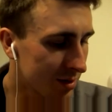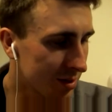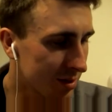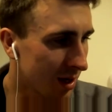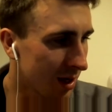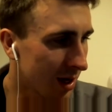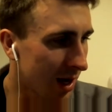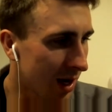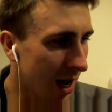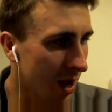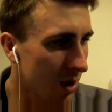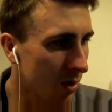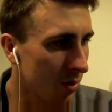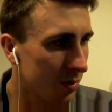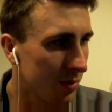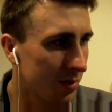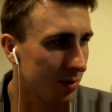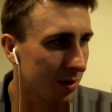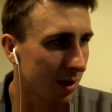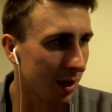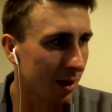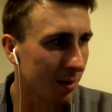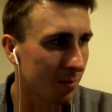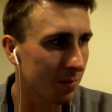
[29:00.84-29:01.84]
allowed
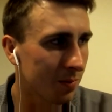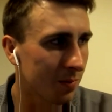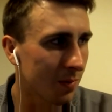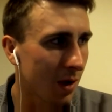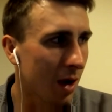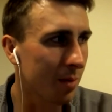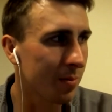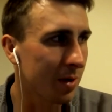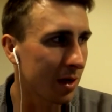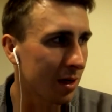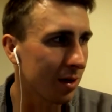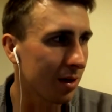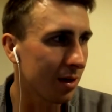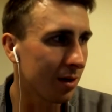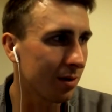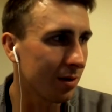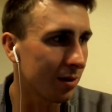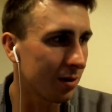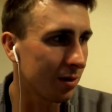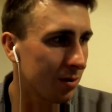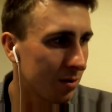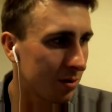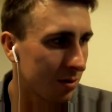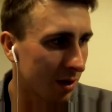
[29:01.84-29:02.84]
them. I mean,
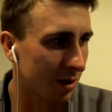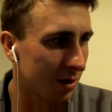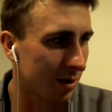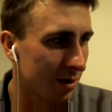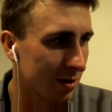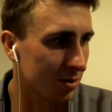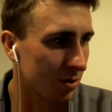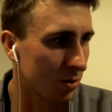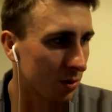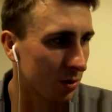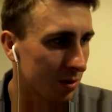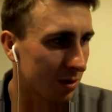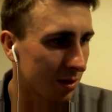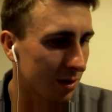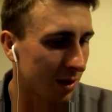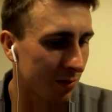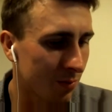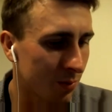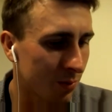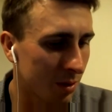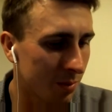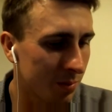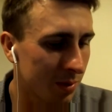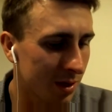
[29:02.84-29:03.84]
it's good that they've
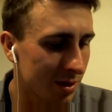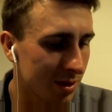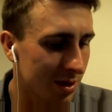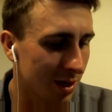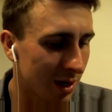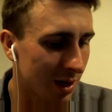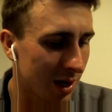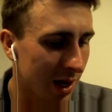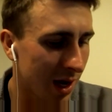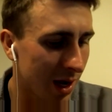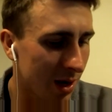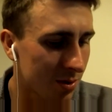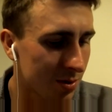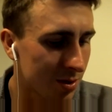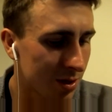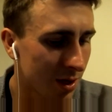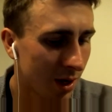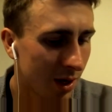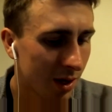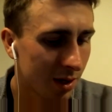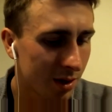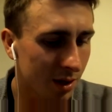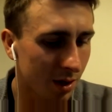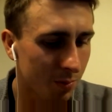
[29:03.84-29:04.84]
won, but it's allowed
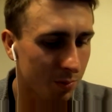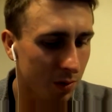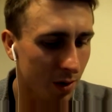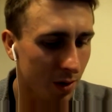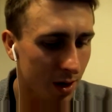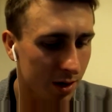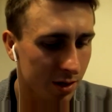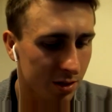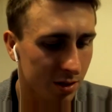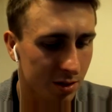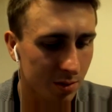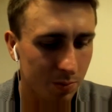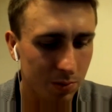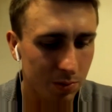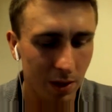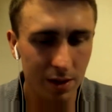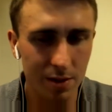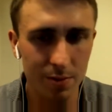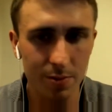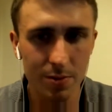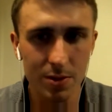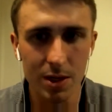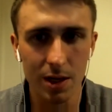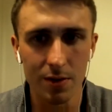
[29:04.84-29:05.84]
their players to play
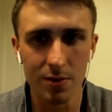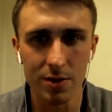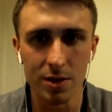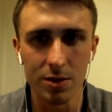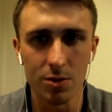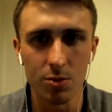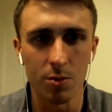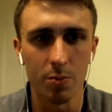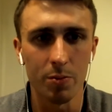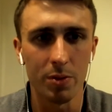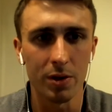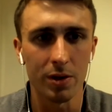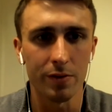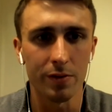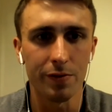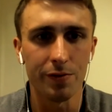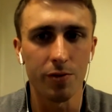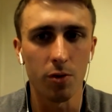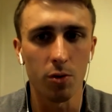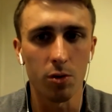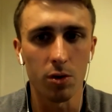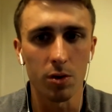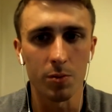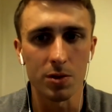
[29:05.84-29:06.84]
themselves into a bit of
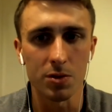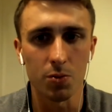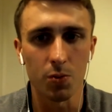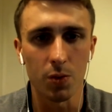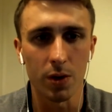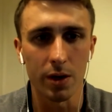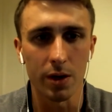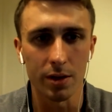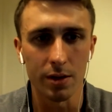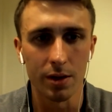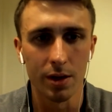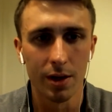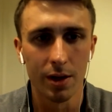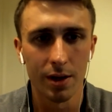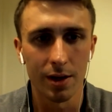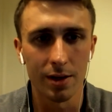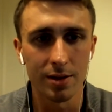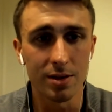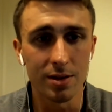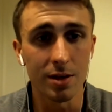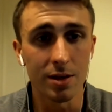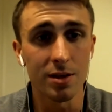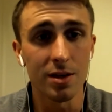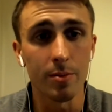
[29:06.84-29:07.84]
form as well.
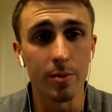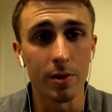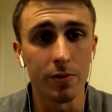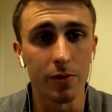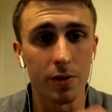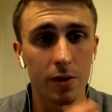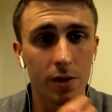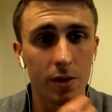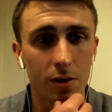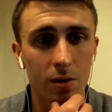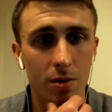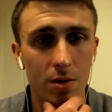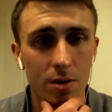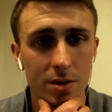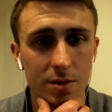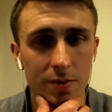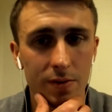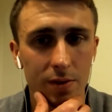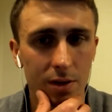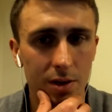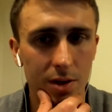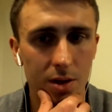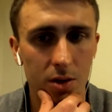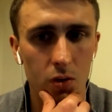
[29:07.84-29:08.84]
Timo Werner looks
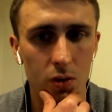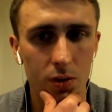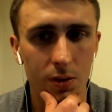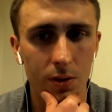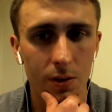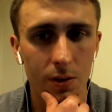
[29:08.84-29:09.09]
very good.